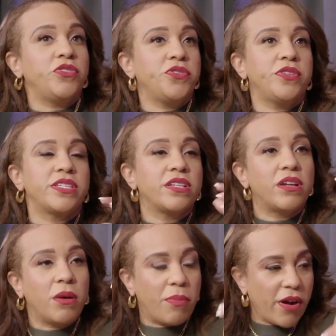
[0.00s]
you do this in
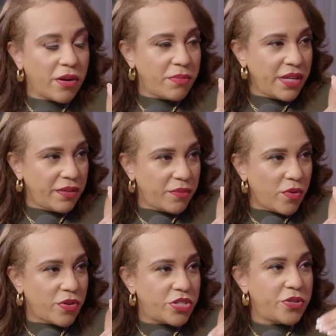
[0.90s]
an apartment,
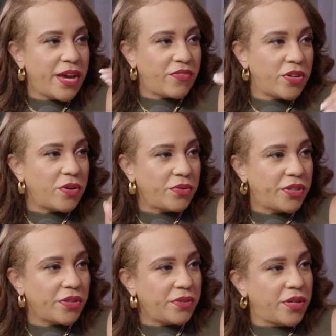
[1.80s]
or do you have to own
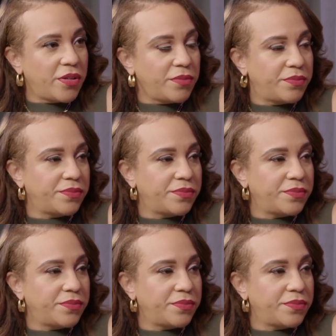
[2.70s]
your own home?